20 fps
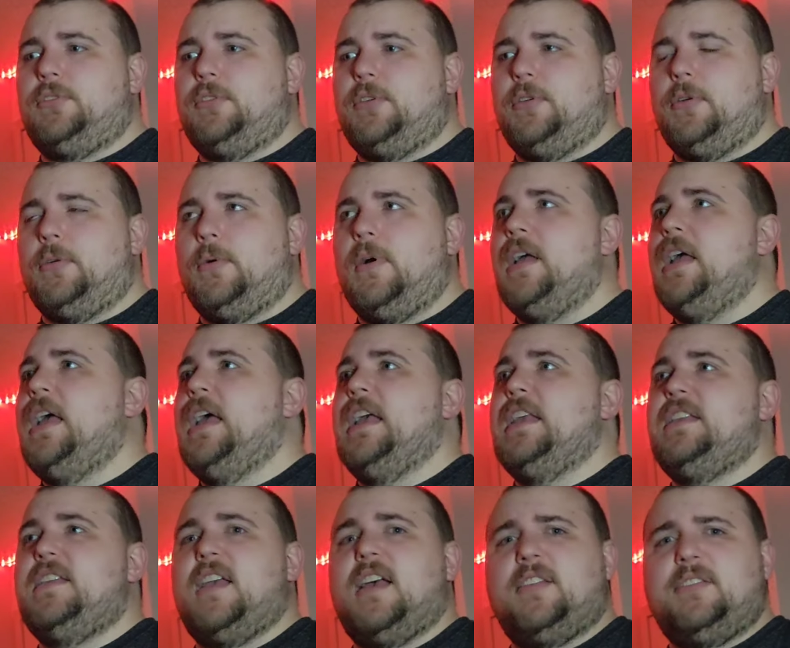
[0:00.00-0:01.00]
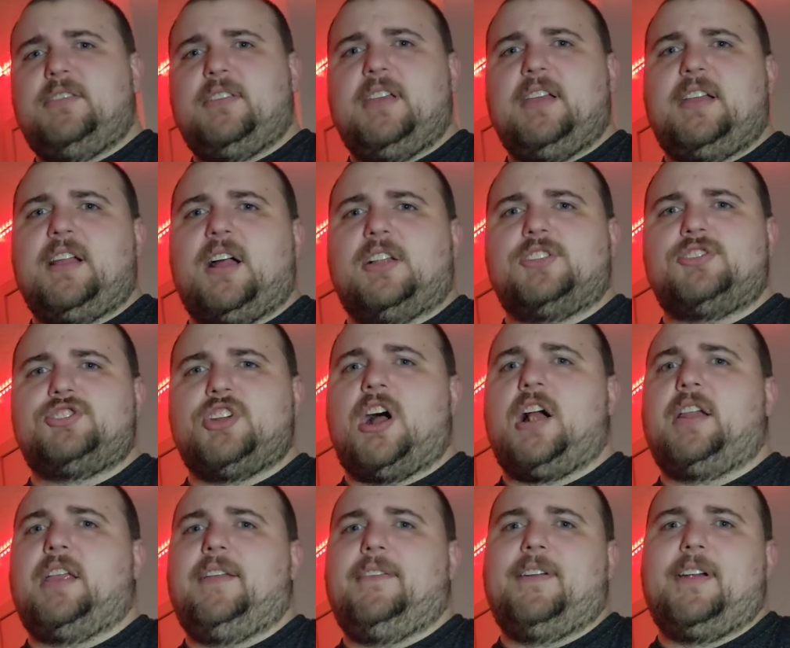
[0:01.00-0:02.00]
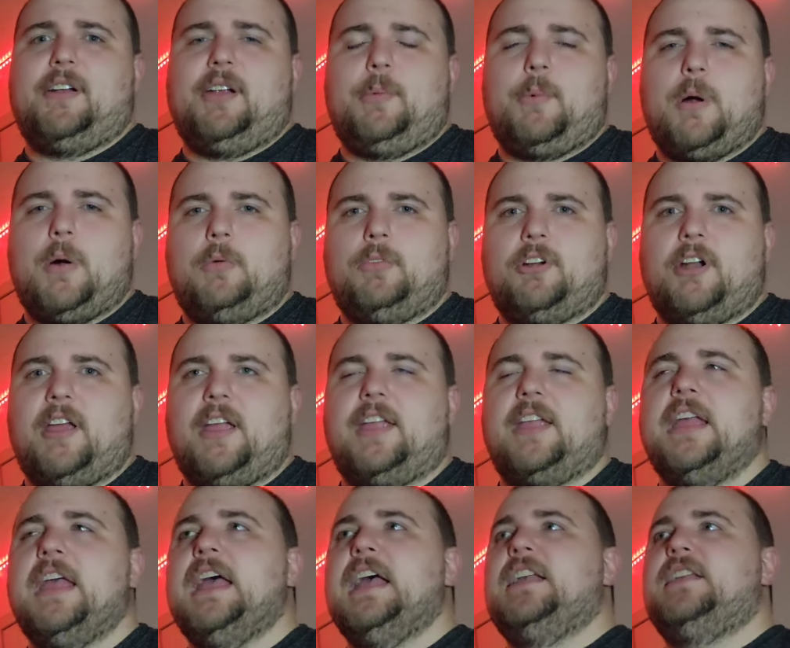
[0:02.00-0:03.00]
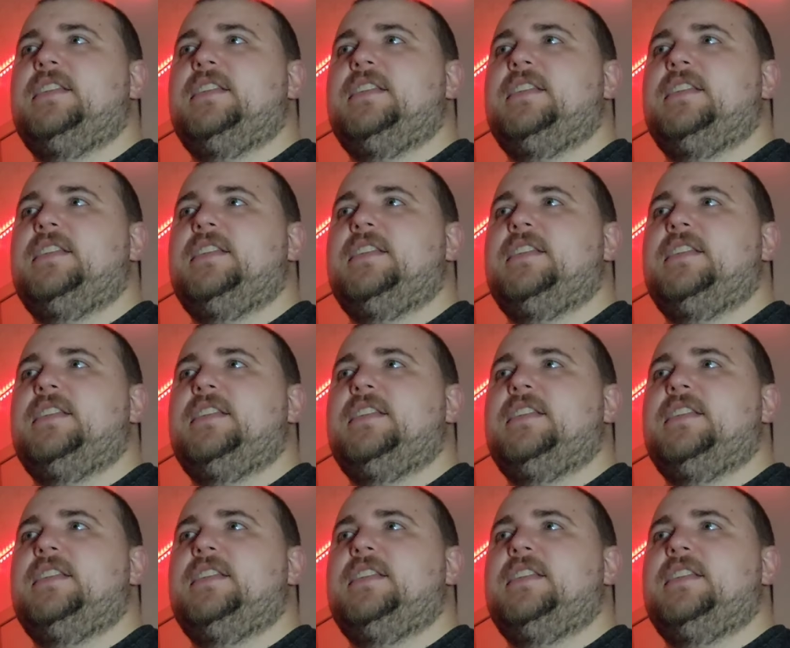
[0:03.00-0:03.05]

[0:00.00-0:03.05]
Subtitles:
to do. Yes, it got Shawnee very well right.